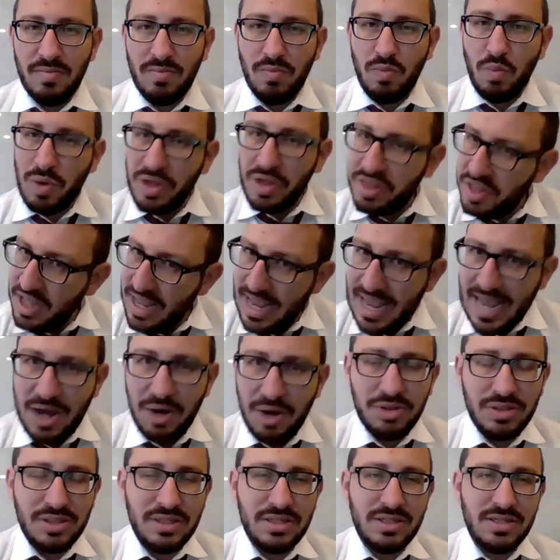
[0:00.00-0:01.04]

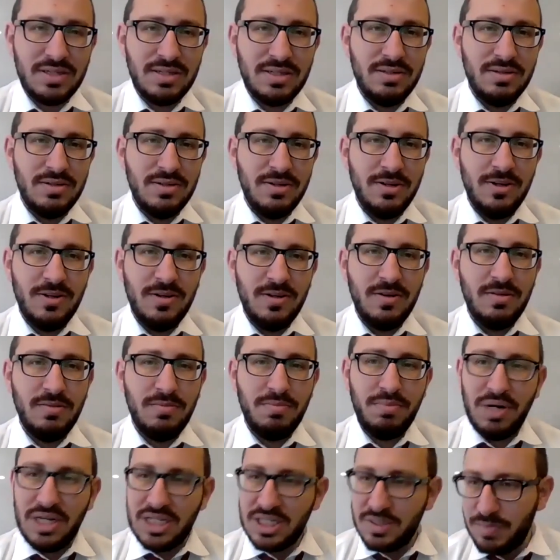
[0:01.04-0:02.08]
without
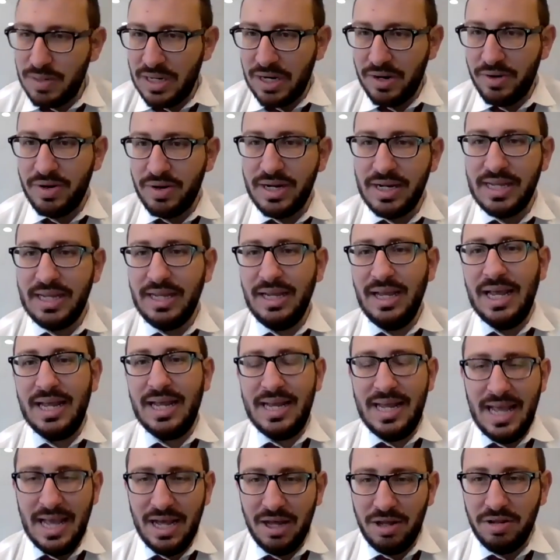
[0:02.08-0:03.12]
prosperity and
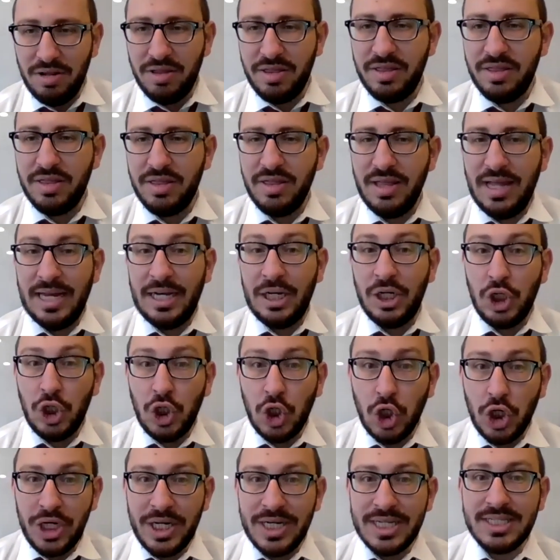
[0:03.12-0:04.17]
health and
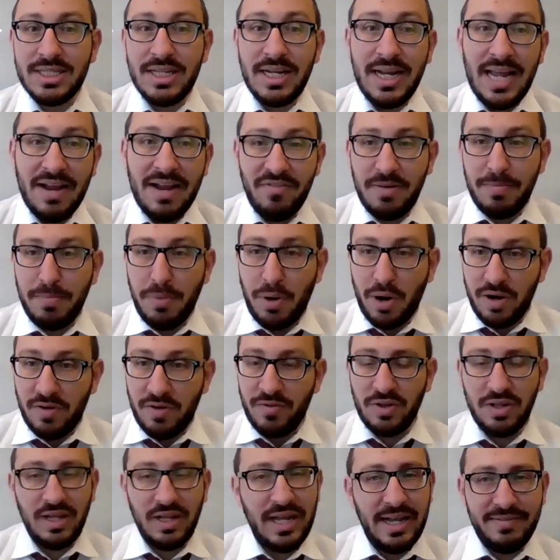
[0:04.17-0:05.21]
goodness in every part of our
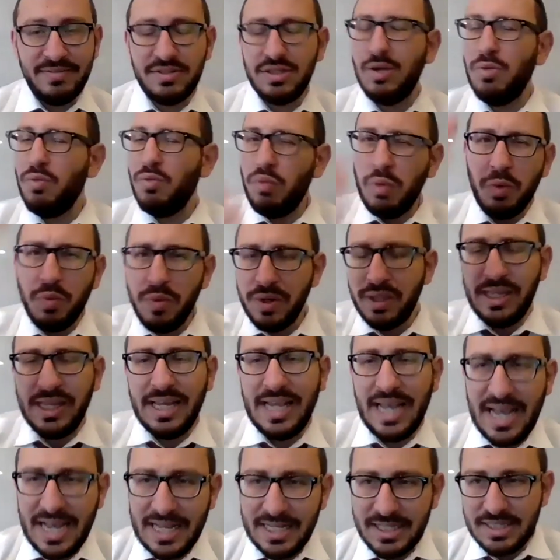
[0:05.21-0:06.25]
lives, we really
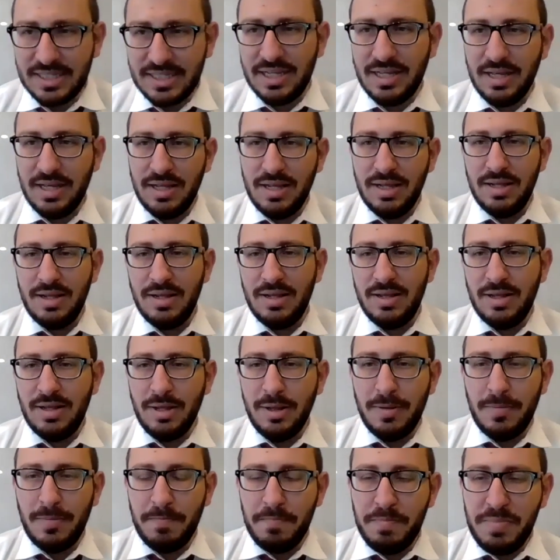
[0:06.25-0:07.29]
can't
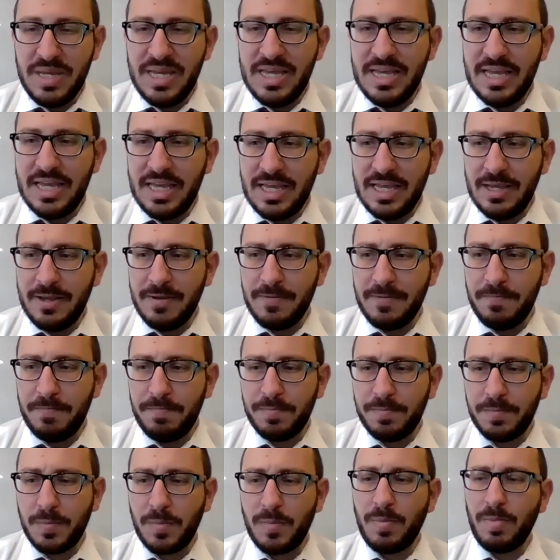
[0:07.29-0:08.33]
be
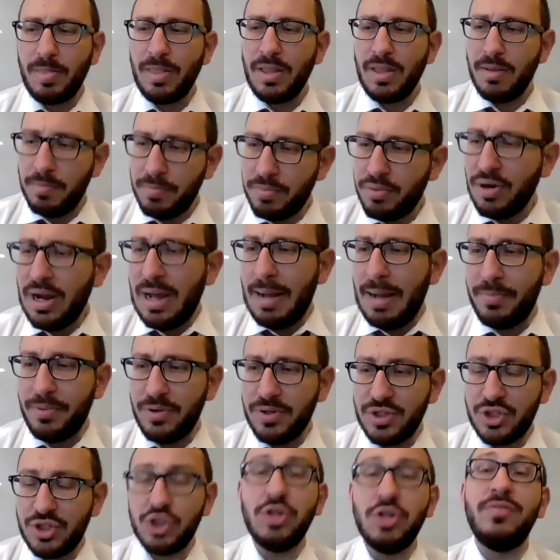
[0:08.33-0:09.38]
proper
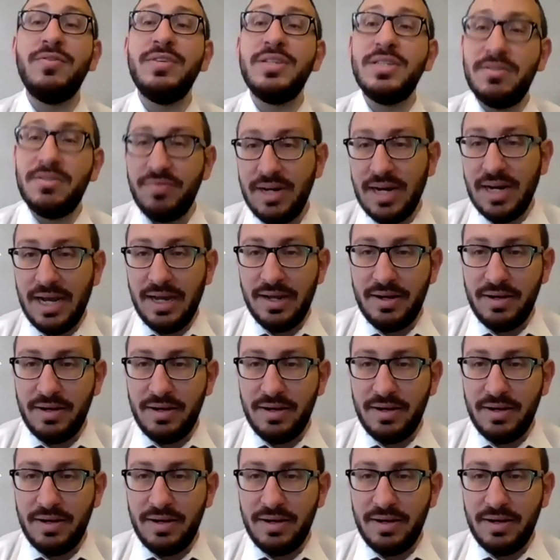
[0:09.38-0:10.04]
servants of God.